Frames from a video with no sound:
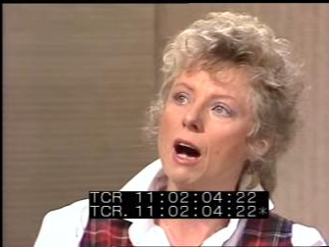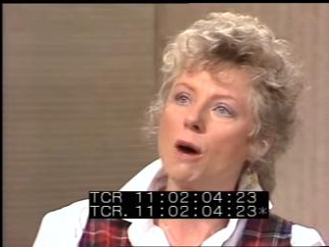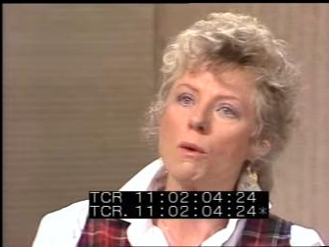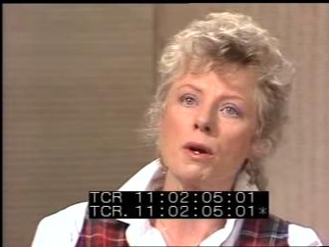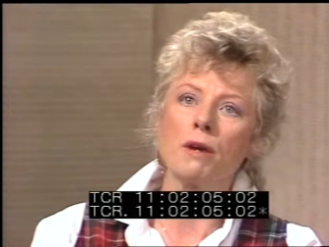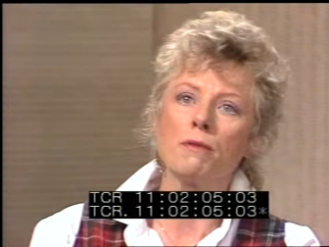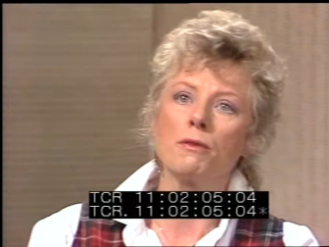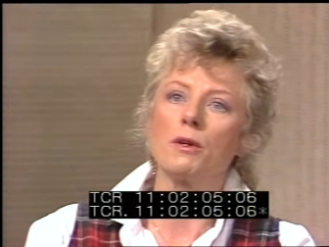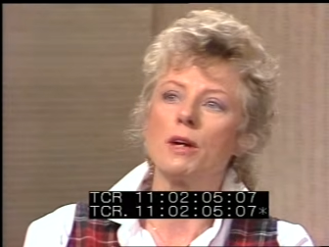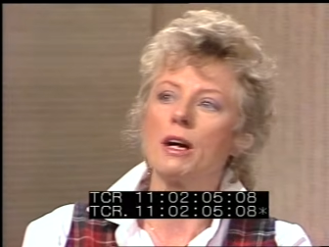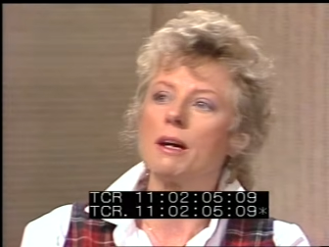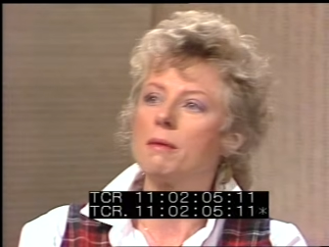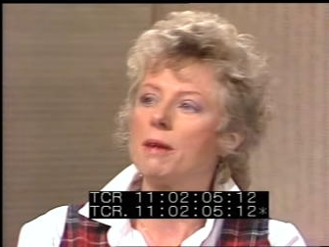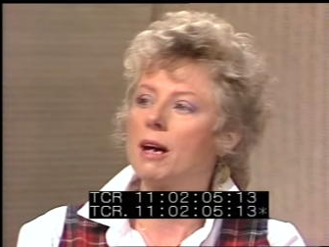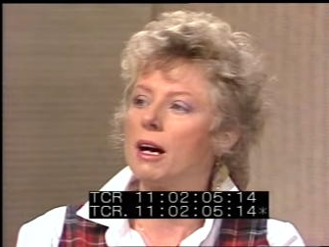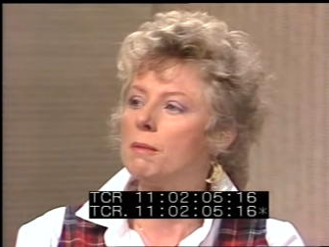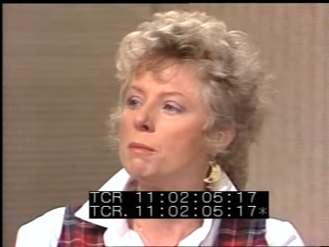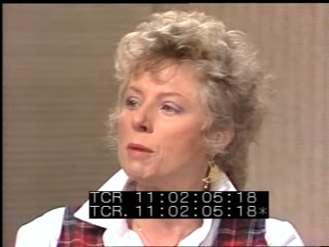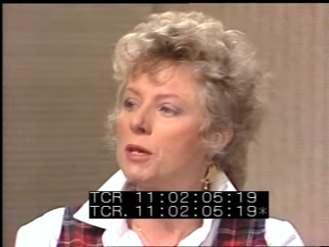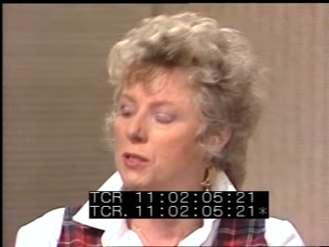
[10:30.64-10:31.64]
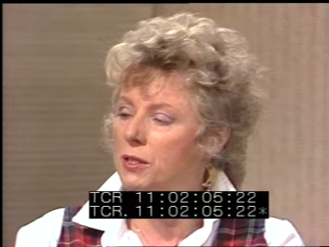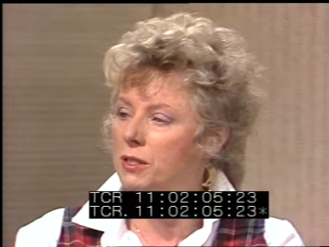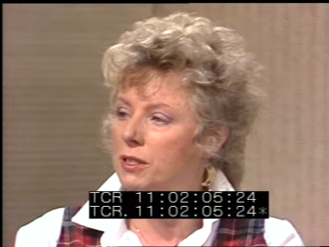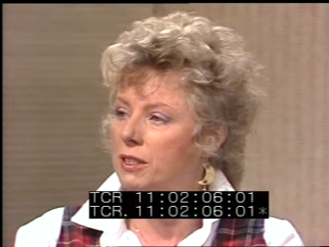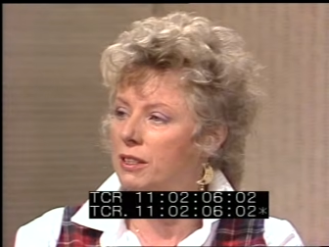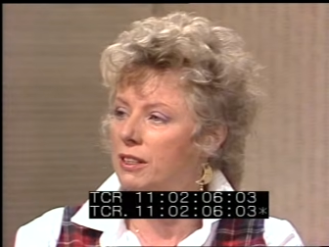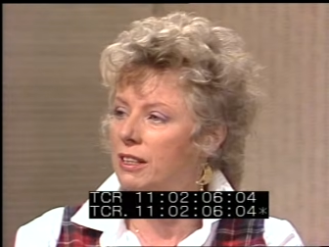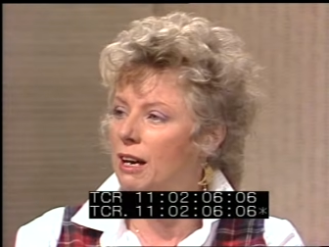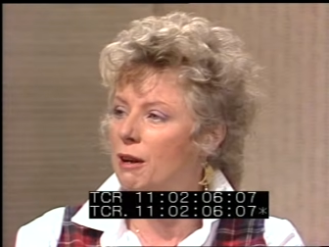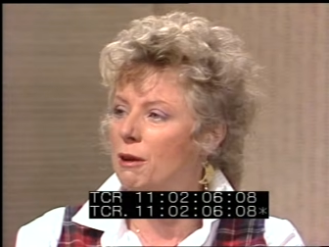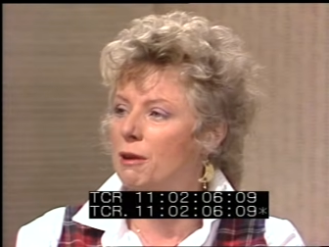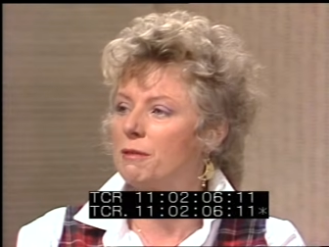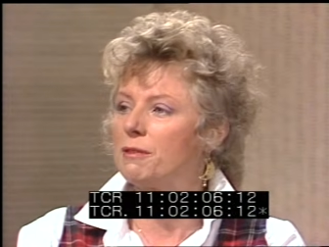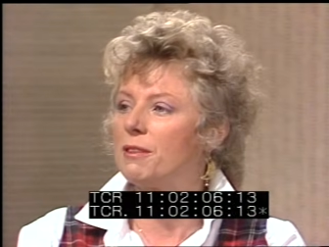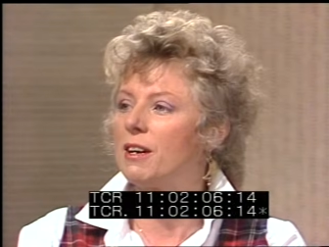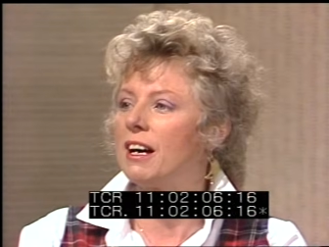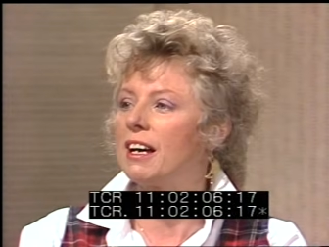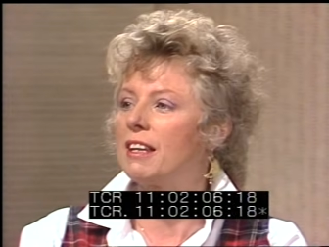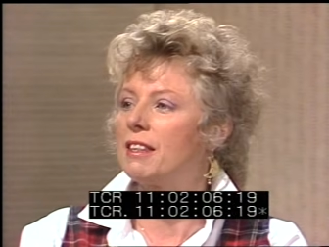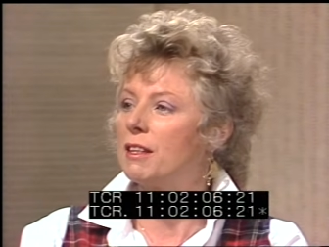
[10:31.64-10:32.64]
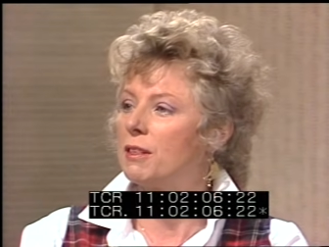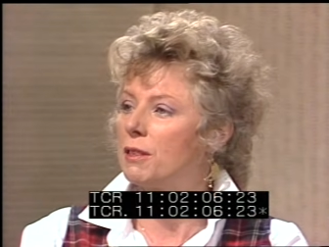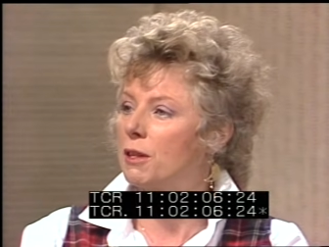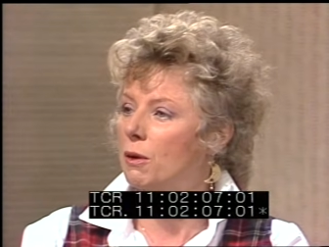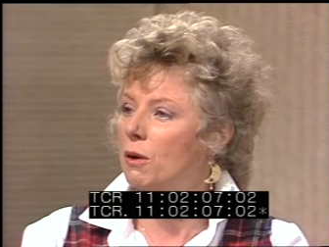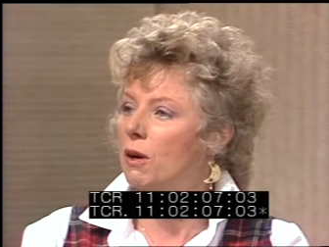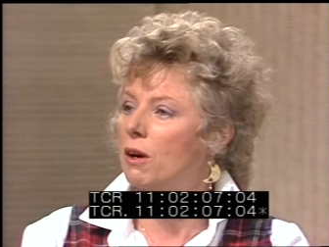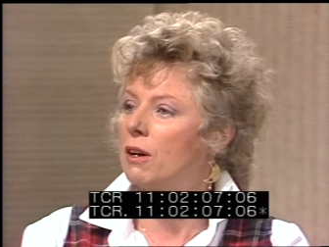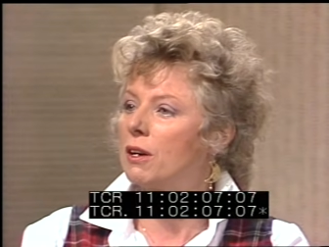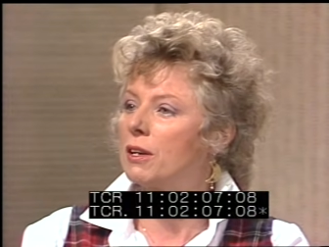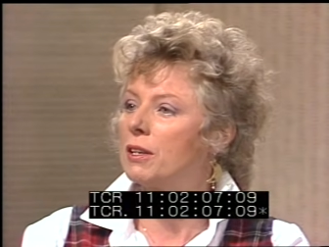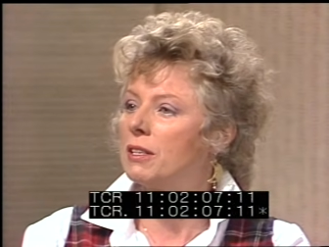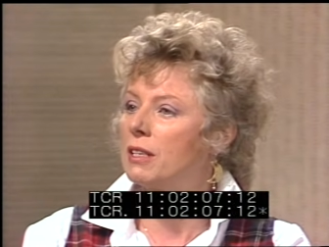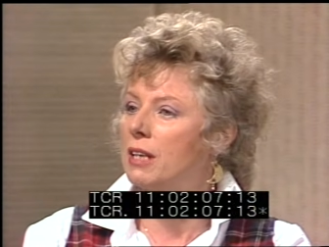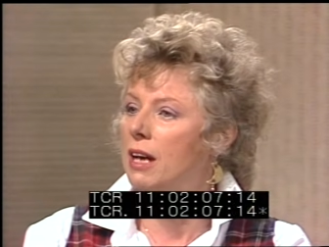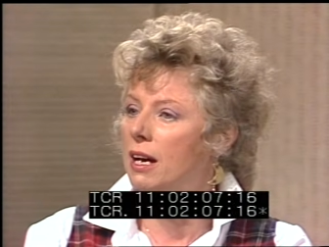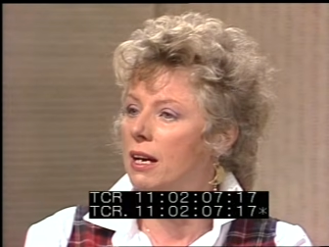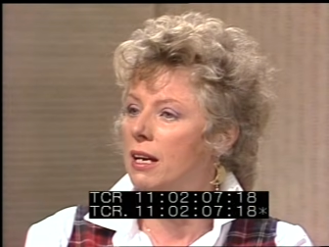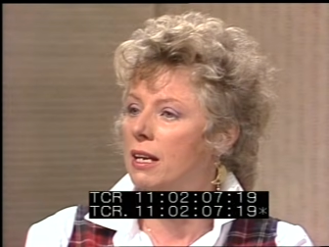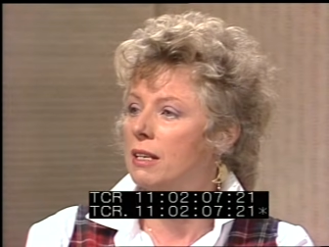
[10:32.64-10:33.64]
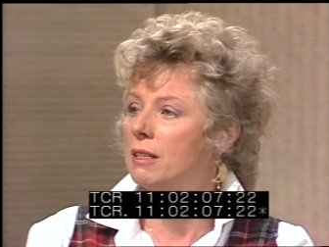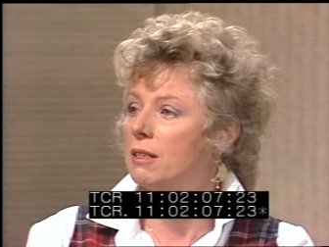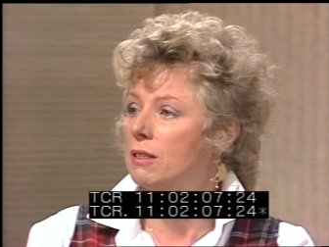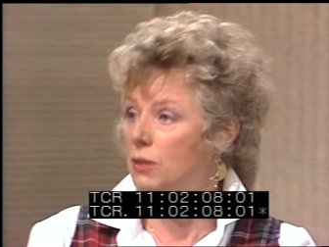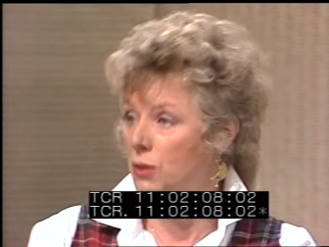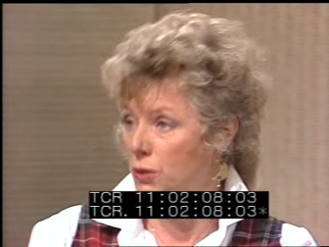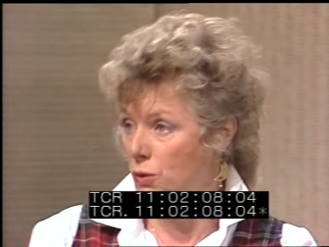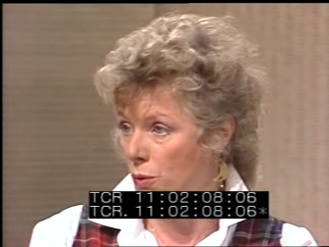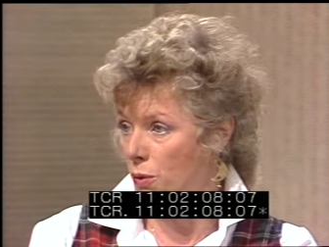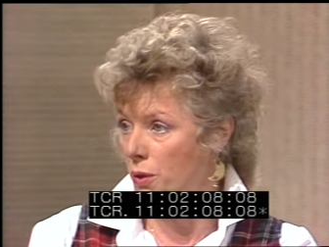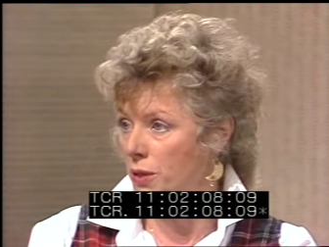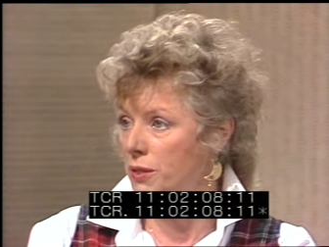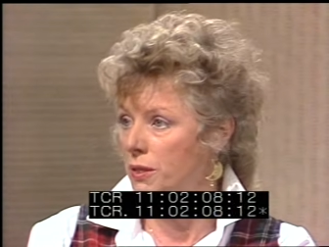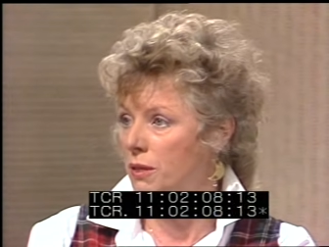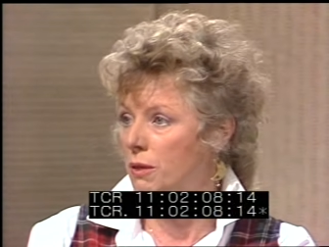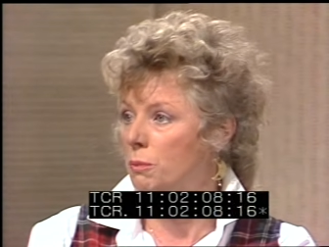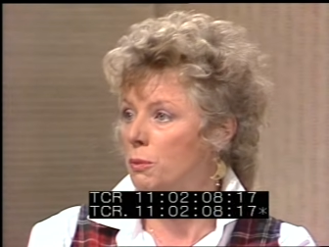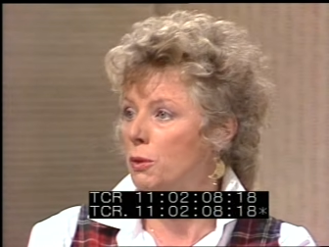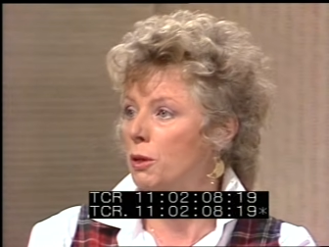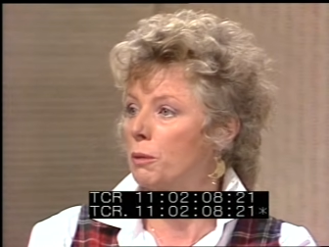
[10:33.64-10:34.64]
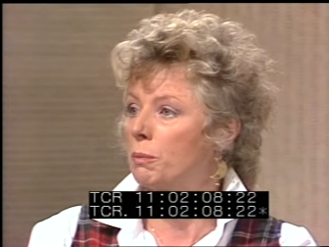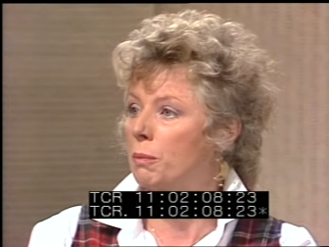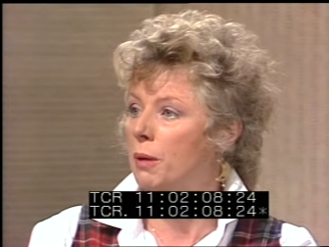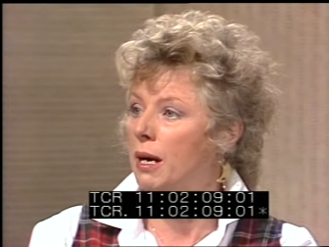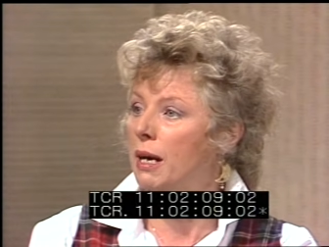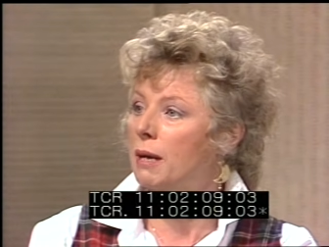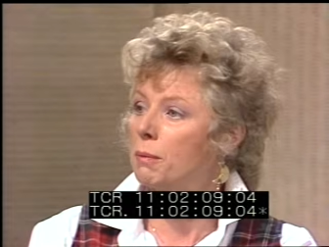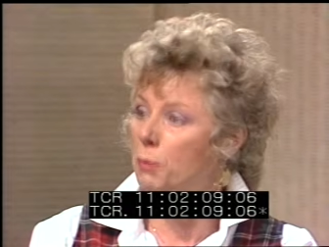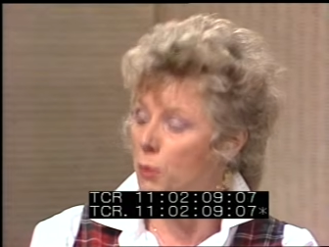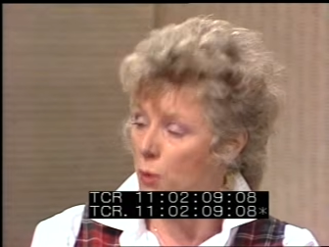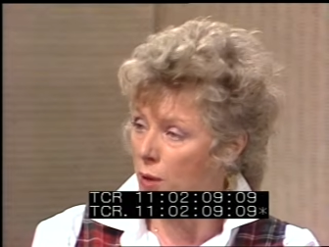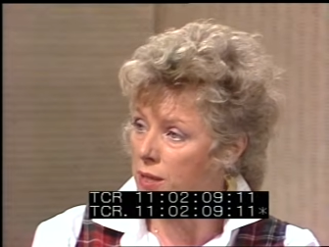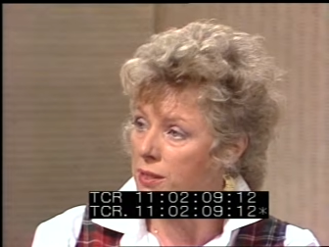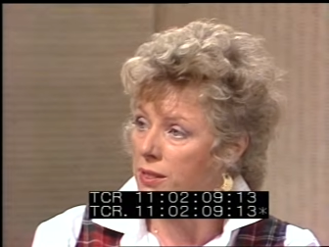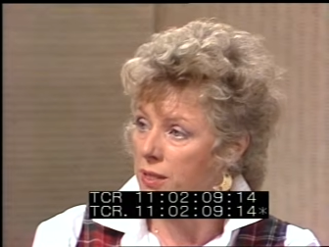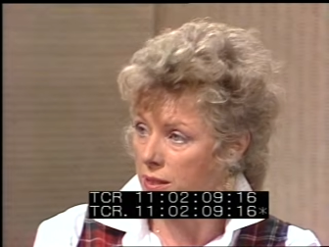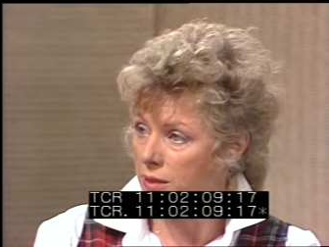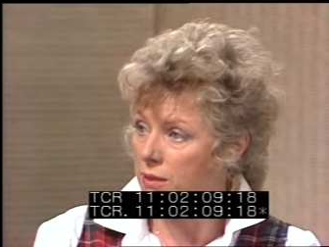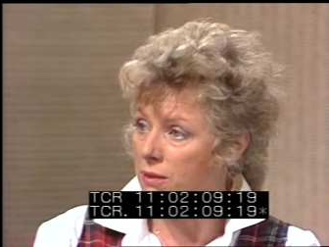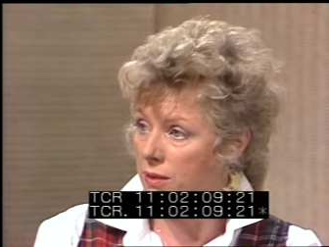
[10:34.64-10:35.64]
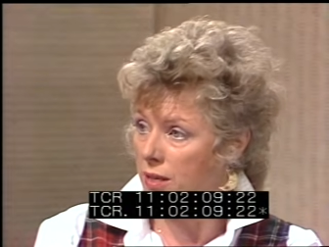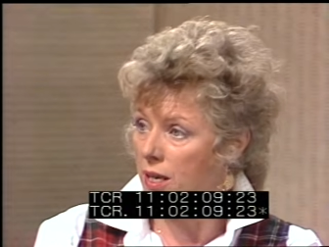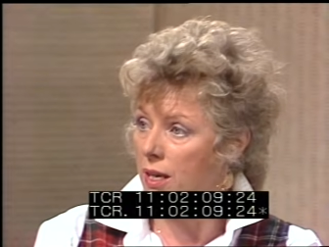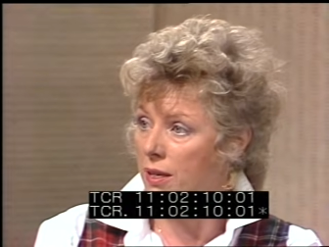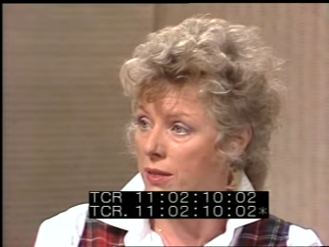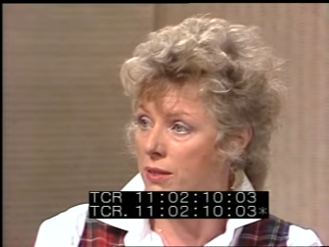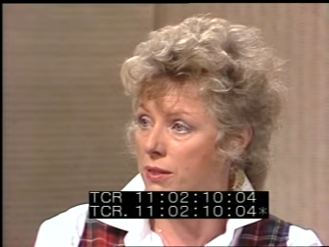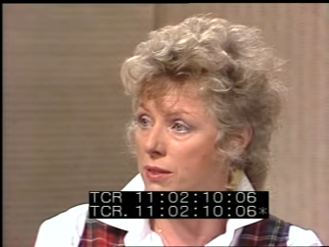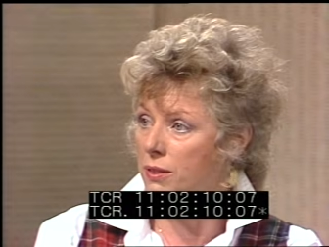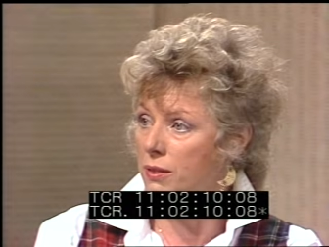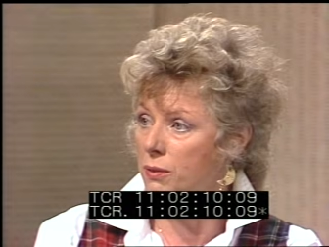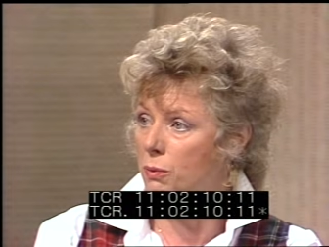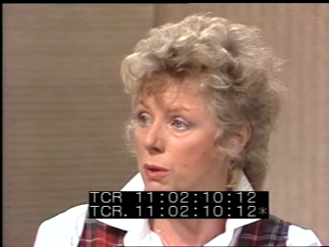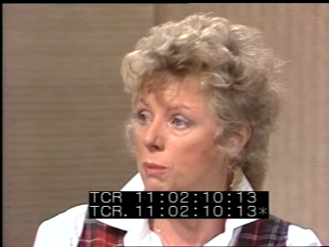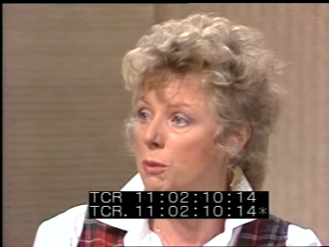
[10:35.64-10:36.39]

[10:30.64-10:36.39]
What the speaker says: However, I must clarify that there are 9 stories in the book by present nuns,